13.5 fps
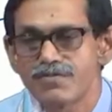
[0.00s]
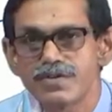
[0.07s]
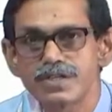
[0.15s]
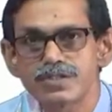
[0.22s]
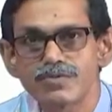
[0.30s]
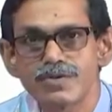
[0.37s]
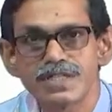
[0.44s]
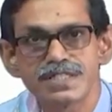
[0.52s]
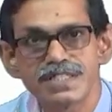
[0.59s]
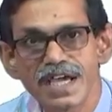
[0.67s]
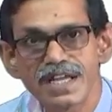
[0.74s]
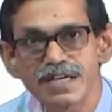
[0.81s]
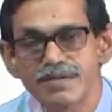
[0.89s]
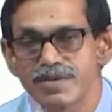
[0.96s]
First one is
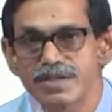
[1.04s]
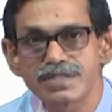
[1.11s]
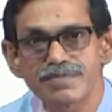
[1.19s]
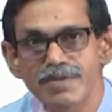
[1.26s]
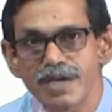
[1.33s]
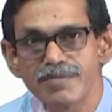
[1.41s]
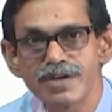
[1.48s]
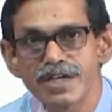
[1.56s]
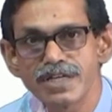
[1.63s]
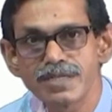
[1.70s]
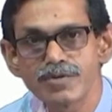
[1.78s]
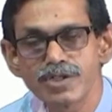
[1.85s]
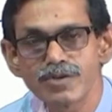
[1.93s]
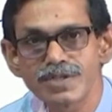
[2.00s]
direct because the primary
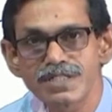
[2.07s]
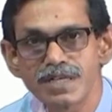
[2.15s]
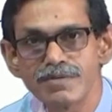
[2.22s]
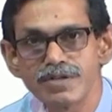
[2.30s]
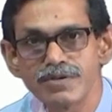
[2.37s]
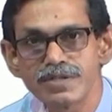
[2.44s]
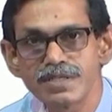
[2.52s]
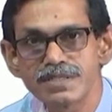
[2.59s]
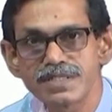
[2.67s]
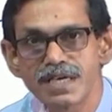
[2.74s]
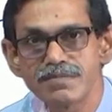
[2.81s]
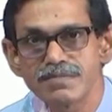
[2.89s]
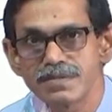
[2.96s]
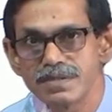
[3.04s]
antibody was labeled with
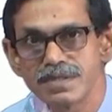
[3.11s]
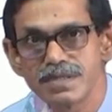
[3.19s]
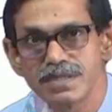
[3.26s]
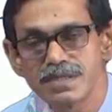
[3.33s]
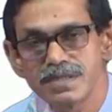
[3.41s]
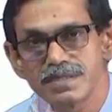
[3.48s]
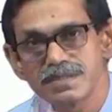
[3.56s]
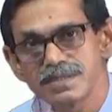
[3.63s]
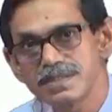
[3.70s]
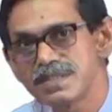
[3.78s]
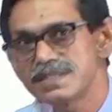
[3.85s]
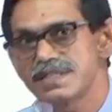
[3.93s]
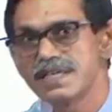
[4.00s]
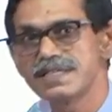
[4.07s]
enzyme, this
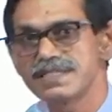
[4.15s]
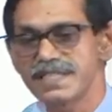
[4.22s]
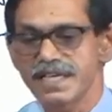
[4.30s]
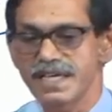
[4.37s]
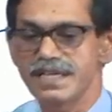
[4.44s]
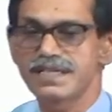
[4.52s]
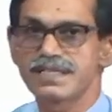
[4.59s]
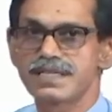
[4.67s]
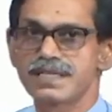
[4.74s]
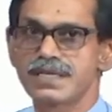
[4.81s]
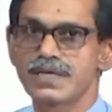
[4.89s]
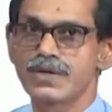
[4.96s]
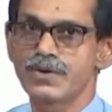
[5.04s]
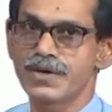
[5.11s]
is second.
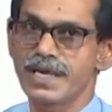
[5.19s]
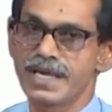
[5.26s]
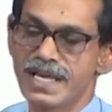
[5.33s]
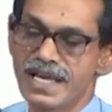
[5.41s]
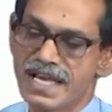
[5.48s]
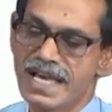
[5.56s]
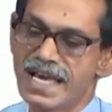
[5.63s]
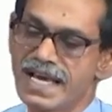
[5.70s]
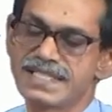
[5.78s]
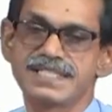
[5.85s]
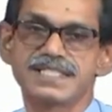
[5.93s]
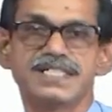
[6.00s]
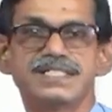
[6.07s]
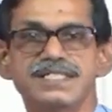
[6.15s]
Okay.
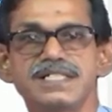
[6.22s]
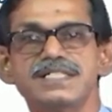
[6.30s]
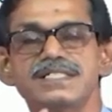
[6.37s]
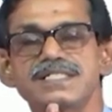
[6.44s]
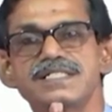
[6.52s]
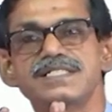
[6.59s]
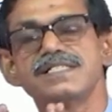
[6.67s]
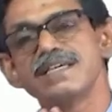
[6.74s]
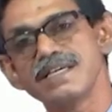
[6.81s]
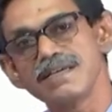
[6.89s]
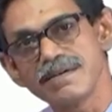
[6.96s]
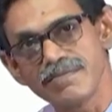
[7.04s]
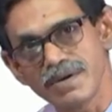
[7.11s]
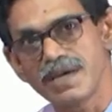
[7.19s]
And this is
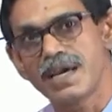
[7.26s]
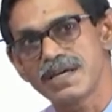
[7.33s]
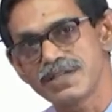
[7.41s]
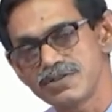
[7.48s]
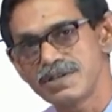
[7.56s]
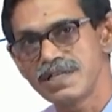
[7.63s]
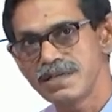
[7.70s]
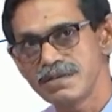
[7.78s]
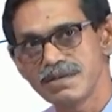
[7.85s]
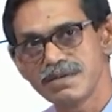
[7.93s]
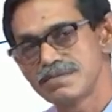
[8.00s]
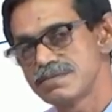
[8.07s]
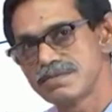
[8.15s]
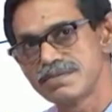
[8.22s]
actually
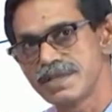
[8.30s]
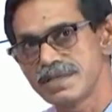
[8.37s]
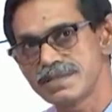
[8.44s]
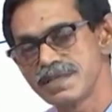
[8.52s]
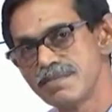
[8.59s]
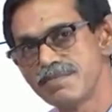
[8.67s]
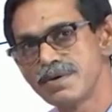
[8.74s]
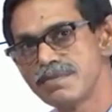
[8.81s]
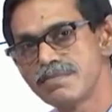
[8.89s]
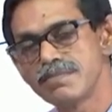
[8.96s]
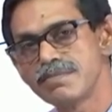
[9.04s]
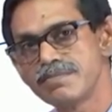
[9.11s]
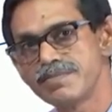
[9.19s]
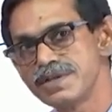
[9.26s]
the simple
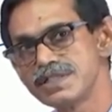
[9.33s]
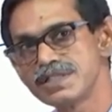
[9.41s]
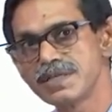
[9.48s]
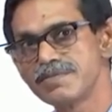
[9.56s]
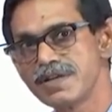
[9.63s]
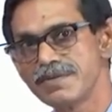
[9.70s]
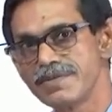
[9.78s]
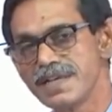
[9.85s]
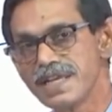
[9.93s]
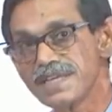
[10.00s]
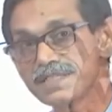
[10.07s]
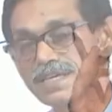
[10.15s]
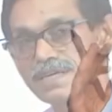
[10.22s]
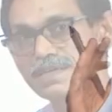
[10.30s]
principle of
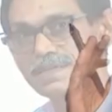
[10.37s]
ELISA.